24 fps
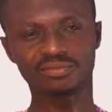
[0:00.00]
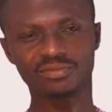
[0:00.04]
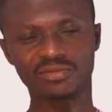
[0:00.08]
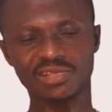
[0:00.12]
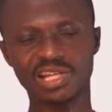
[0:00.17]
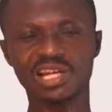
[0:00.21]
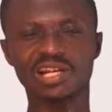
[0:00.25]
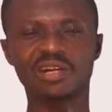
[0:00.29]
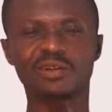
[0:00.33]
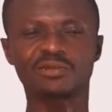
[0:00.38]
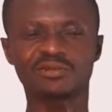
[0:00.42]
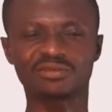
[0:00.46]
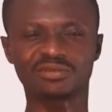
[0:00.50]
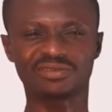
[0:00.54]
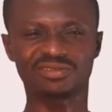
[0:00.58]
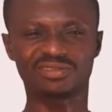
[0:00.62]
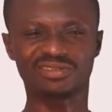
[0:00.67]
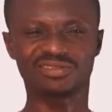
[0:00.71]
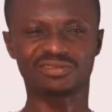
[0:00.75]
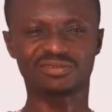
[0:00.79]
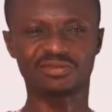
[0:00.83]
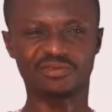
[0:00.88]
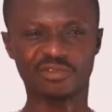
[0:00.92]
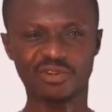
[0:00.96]
How?
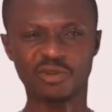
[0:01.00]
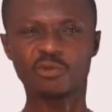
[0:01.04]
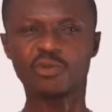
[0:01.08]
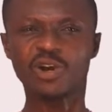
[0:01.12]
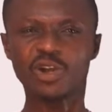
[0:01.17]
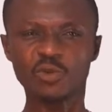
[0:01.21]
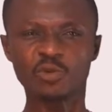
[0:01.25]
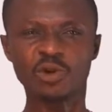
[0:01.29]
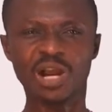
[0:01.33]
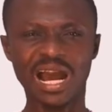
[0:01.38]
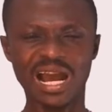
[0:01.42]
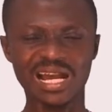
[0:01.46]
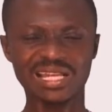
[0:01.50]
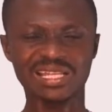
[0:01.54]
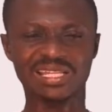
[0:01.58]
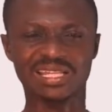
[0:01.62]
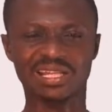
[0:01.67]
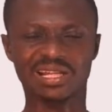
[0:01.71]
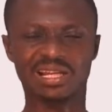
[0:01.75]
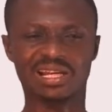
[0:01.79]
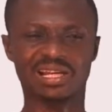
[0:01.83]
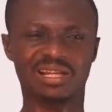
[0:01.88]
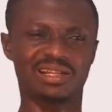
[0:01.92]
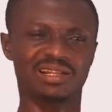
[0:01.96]
If I want to
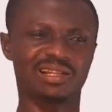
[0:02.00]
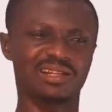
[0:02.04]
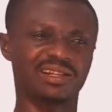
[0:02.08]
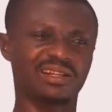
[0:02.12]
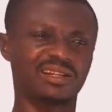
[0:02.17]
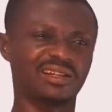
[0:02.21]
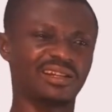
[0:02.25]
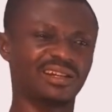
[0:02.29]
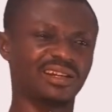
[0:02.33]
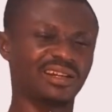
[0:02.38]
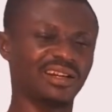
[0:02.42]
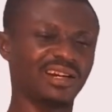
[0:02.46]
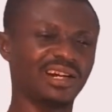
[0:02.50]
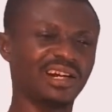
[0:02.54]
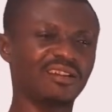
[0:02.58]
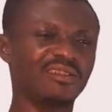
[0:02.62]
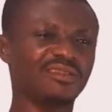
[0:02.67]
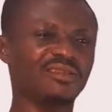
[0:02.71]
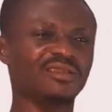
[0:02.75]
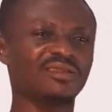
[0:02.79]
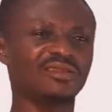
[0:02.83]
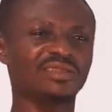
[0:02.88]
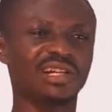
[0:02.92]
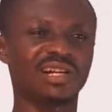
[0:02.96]
ask,
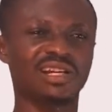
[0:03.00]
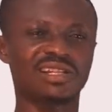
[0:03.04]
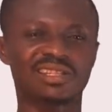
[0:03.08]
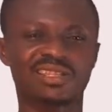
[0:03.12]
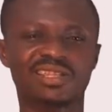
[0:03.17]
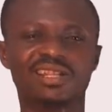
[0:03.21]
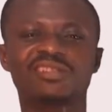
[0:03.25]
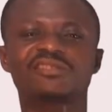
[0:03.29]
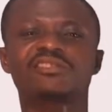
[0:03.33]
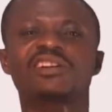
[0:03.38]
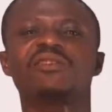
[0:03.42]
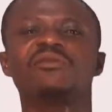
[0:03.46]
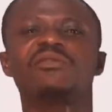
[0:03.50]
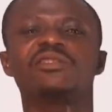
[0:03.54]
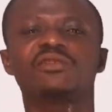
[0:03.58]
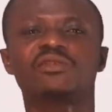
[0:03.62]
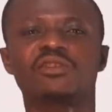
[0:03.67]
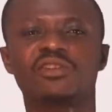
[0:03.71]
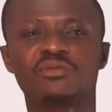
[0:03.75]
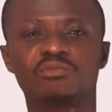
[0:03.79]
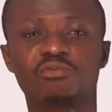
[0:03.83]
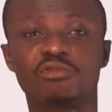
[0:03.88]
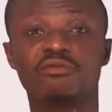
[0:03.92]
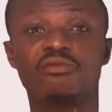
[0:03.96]
how does natural
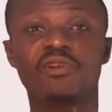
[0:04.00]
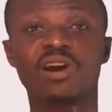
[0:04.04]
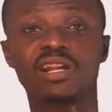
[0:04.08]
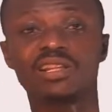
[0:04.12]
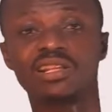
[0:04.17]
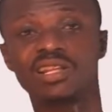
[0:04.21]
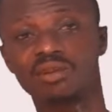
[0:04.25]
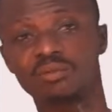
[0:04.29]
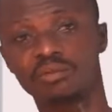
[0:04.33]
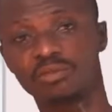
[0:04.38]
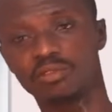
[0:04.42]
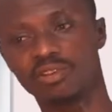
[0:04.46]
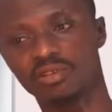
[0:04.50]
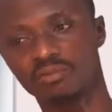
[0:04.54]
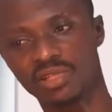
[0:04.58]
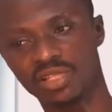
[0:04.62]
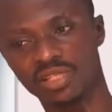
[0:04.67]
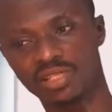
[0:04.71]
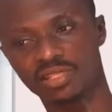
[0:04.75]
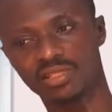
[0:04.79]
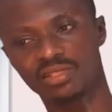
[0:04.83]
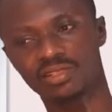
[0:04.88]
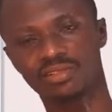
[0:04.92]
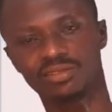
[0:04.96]
resource provide
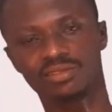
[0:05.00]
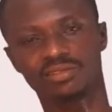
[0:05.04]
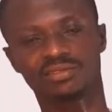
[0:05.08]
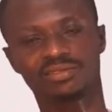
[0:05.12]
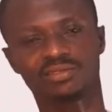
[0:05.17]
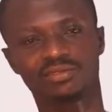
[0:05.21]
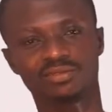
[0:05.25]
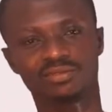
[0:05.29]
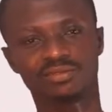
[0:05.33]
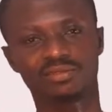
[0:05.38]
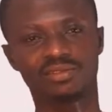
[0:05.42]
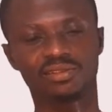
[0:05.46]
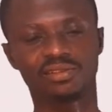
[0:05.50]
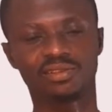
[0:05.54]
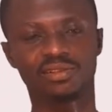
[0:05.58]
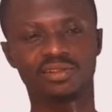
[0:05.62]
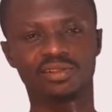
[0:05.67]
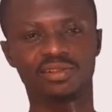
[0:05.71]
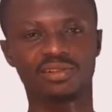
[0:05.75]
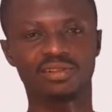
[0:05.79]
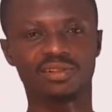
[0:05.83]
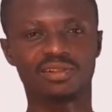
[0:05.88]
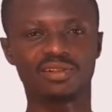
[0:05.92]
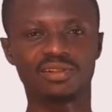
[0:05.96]
employment?
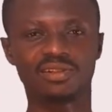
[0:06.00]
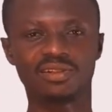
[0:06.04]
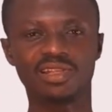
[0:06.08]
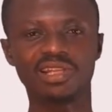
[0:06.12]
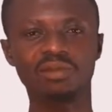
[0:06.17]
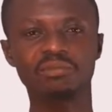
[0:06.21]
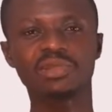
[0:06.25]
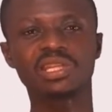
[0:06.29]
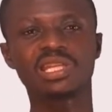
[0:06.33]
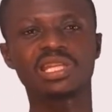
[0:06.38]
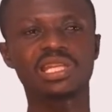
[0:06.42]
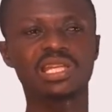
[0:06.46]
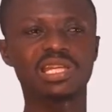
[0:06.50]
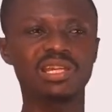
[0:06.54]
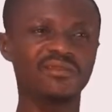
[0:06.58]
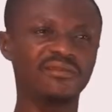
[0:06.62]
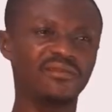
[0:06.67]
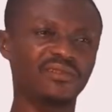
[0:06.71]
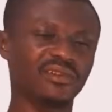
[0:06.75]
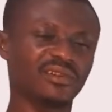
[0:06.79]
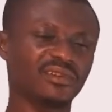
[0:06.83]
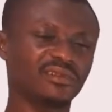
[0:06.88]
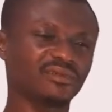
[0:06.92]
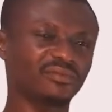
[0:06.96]
Let me
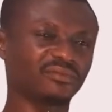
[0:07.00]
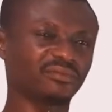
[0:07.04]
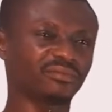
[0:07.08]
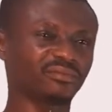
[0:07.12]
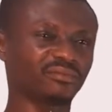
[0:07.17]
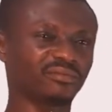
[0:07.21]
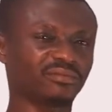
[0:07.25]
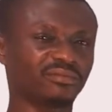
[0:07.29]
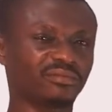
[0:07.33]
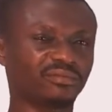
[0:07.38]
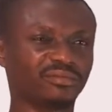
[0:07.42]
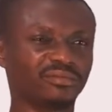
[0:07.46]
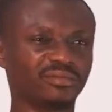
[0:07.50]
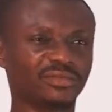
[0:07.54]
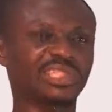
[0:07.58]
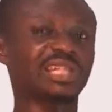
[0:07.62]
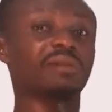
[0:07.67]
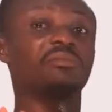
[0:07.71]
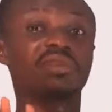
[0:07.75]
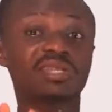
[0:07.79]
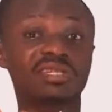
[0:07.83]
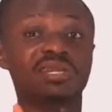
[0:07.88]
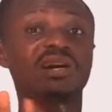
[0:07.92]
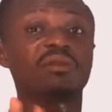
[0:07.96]
give
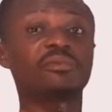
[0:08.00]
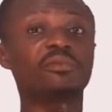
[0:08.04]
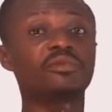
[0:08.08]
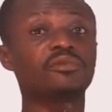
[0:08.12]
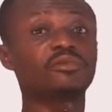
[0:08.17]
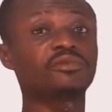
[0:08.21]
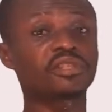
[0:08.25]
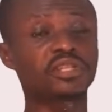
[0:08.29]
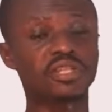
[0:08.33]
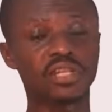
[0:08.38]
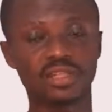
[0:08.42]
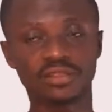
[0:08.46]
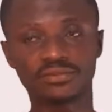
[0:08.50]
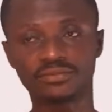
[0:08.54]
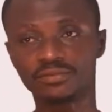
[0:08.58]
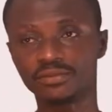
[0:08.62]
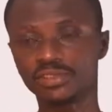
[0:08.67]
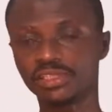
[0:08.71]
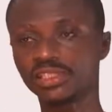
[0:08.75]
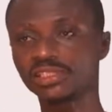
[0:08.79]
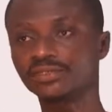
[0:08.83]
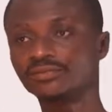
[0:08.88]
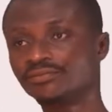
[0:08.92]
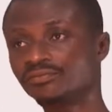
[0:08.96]
some examples here. You
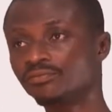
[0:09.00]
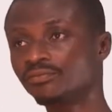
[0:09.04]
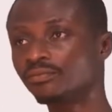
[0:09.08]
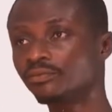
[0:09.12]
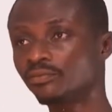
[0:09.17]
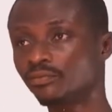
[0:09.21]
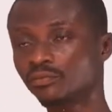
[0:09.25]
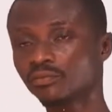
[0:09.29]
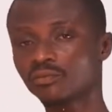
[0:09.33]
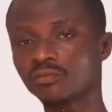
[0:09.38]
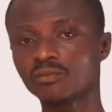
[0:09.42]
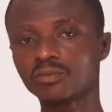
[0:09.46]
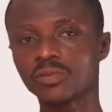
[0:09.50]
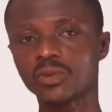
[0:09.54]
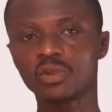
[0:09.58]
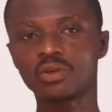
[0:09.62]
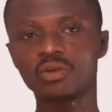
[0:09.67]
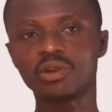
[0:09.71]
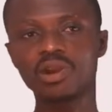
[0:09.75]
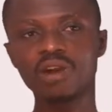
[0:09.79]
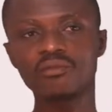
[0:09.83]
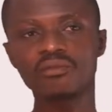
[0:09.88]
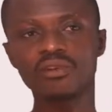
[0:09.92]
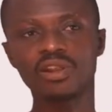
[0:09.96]
see,
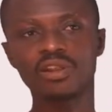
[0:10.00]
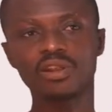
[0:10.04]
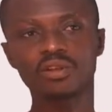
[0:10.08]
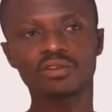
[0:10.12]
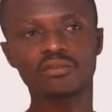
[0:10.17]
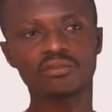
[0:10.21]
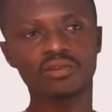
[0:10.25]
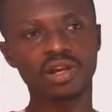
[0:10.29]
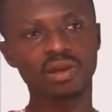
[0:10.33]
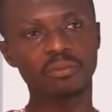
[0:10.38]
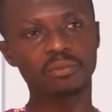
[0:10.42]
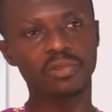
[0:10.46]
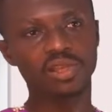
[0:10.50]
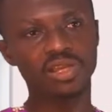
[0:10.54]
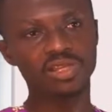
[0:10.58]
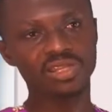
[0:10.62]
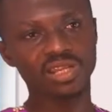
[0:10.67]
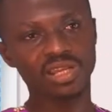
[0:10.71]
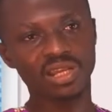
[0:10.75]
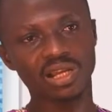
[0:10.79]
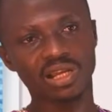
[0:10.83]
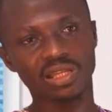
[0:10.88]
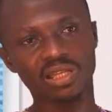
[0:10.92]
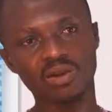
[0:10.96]
you have a lot of companies
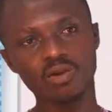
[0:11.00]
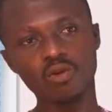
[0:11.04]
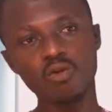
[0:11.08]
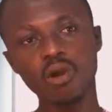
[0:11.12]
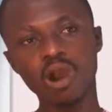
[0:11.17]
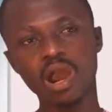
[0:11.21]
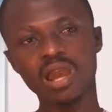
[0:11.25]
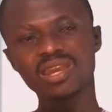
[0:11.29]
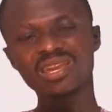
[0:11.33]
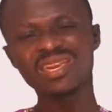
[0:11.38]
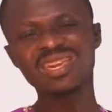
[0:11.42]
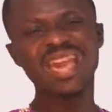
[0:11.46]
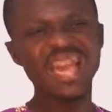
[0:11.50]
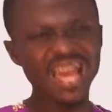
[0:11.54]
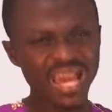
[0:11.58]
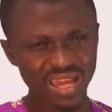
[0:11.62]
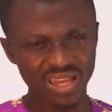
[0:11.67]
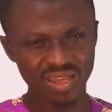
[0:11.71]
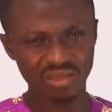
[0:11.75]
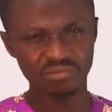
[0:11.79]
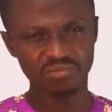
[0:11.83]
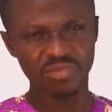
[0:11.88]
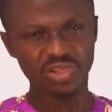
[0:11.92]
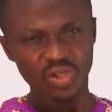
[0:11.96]
in Ghana who are here
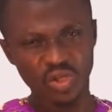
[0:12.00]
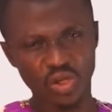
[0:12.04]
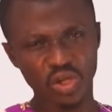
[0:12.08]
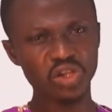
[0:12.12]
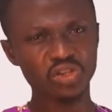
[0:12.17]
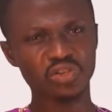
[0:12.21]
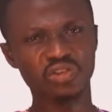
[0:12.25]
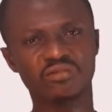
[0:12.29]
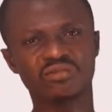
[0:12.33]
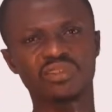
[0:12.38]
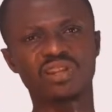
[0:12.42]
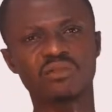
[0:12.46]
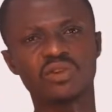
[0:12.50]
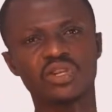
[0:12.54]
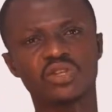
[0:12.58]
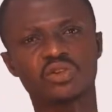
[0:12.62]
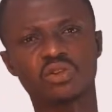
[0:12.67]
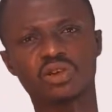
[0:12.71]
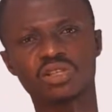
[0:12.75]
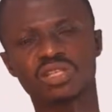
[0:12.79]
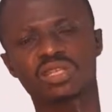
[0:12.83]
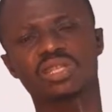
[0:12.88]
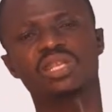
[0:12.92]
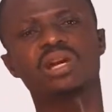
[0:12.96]
because of the
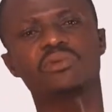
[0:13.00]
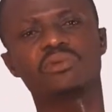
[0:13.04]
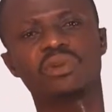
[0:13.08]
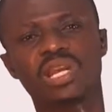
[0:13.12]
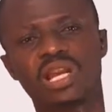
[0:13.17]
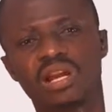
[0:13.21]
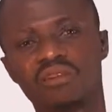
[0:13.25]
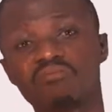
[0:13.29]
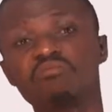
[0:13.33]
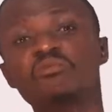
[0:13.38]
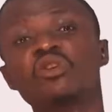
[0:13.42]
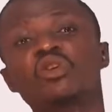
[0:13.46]
resources that we have,